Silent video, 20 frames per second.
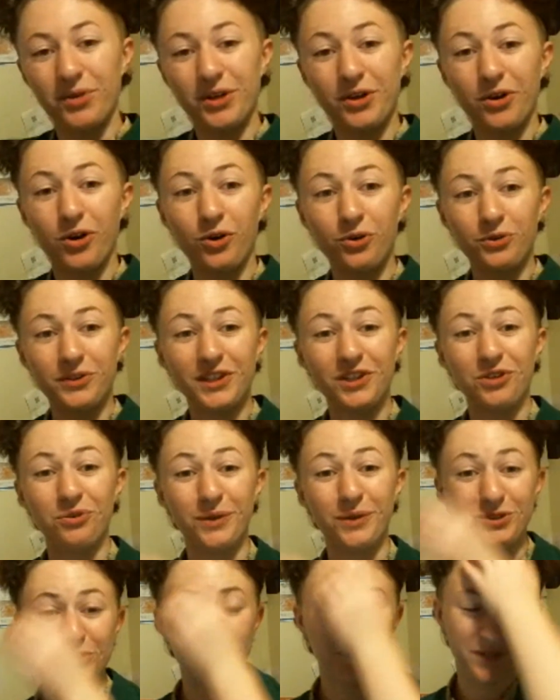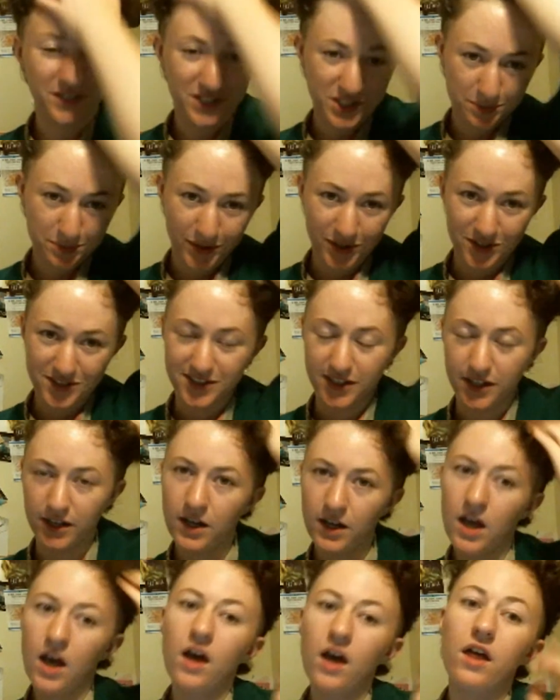a big hulking wildebeest
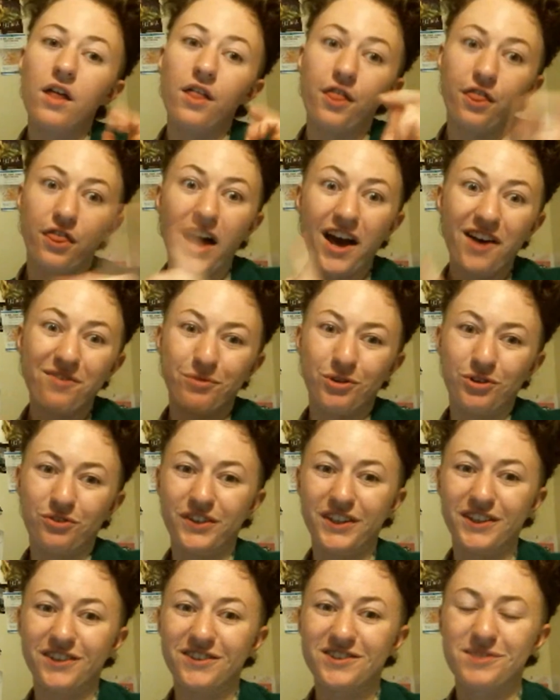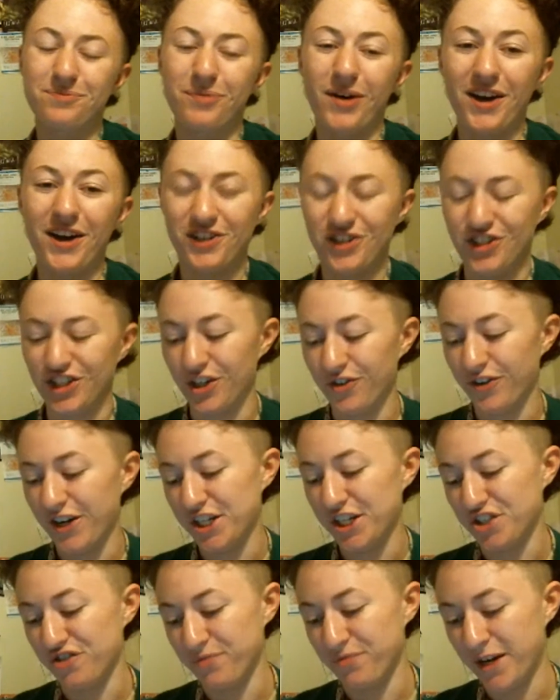person. That movie spawned a
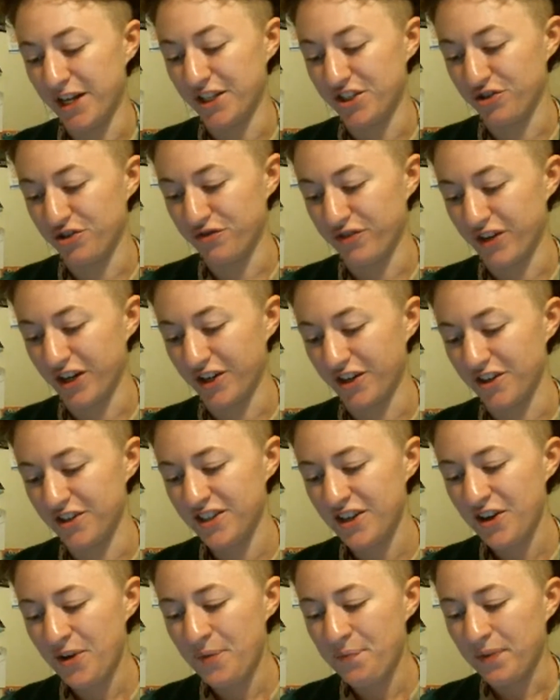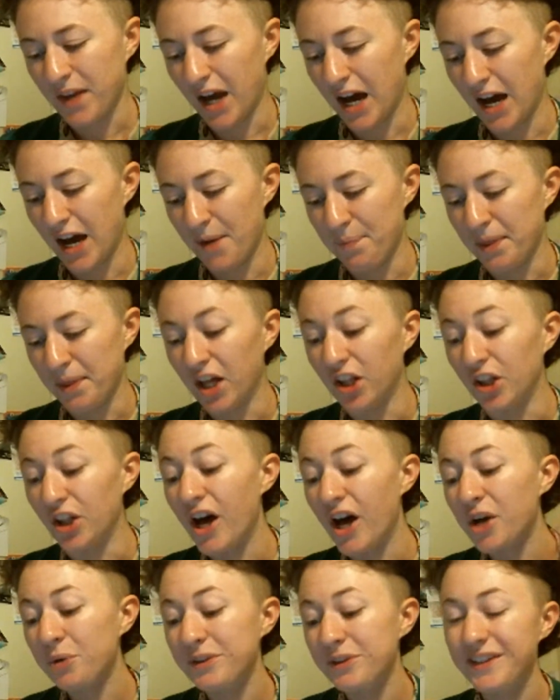generation of monster fuckers,
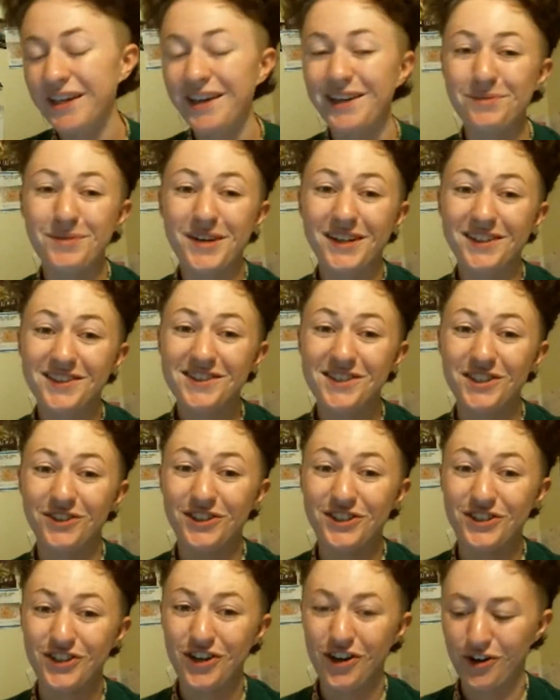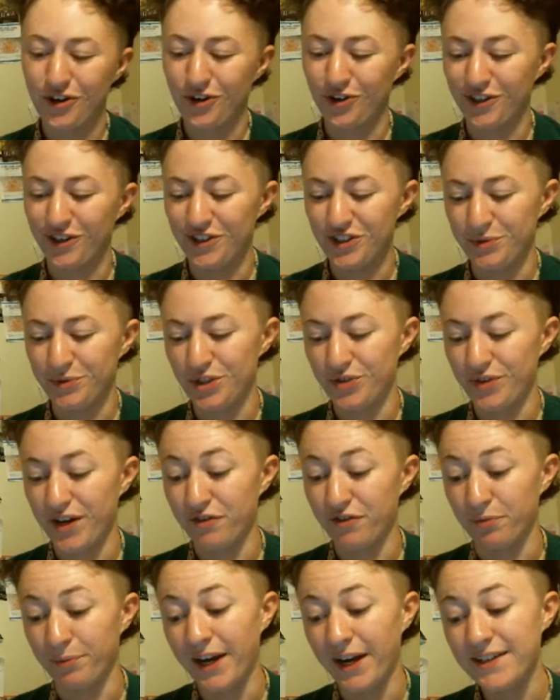along with the animated series Gargoyles, which ran from
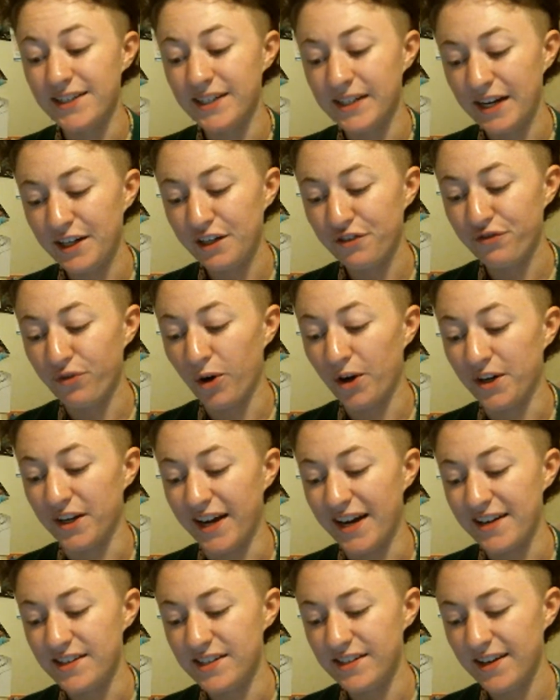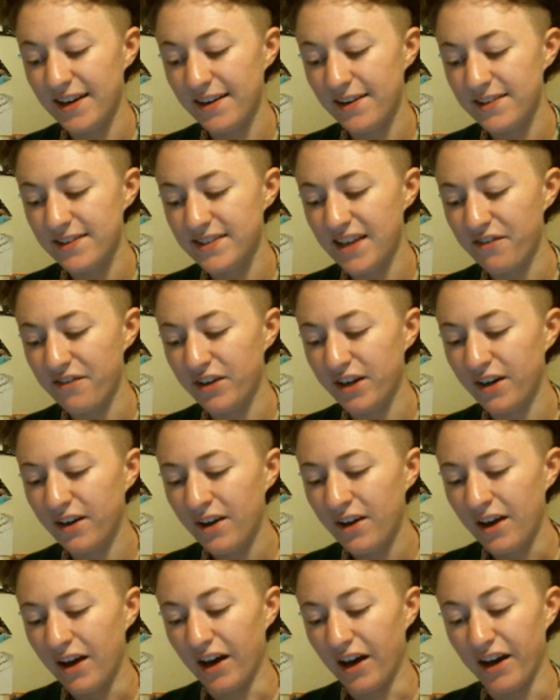1994 to 1997,
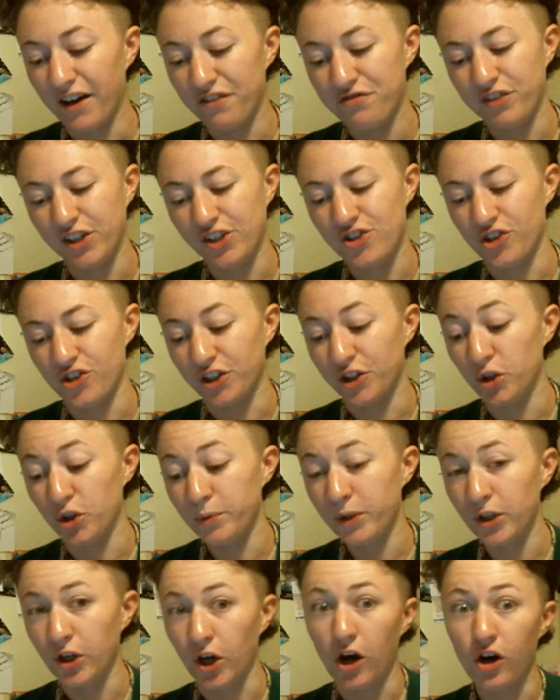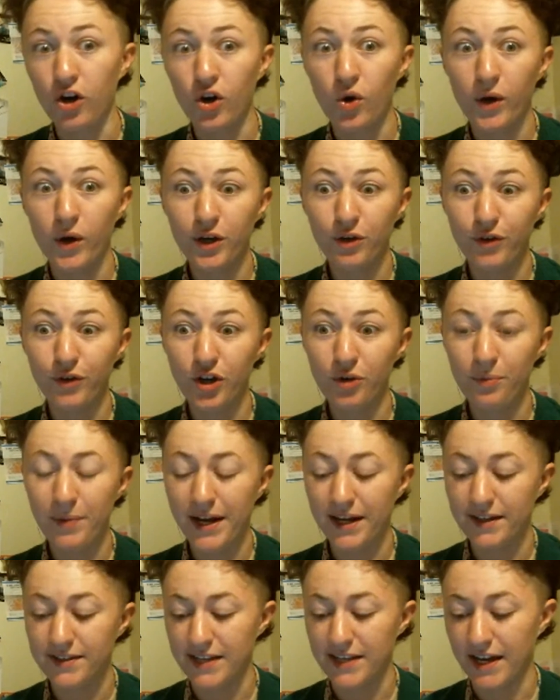featured a human gargoyle
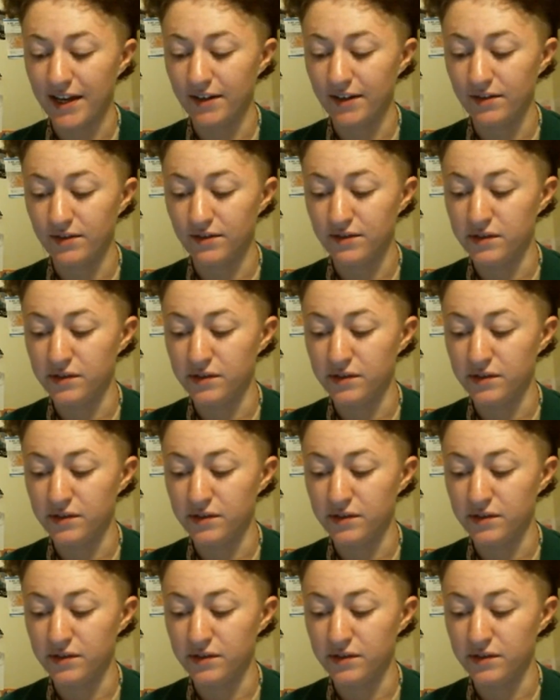romance and